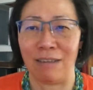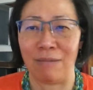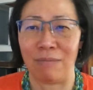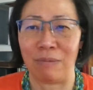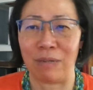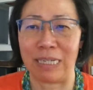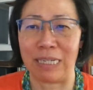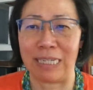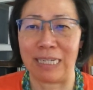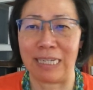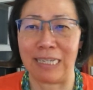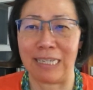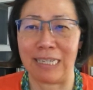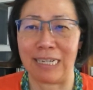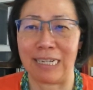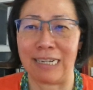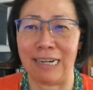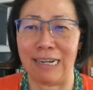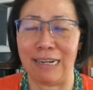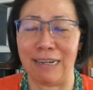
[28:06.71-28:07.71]
places to
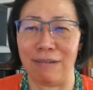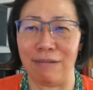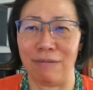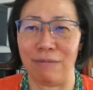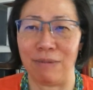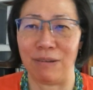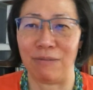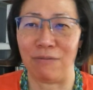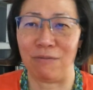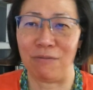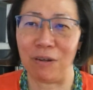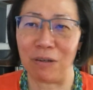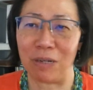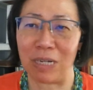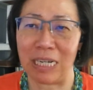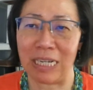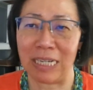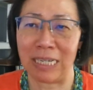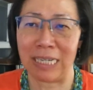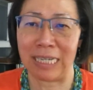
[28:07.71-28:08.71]
come and
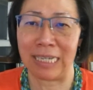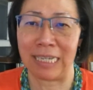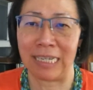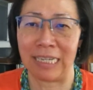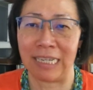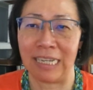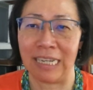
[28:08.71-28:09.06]
focus.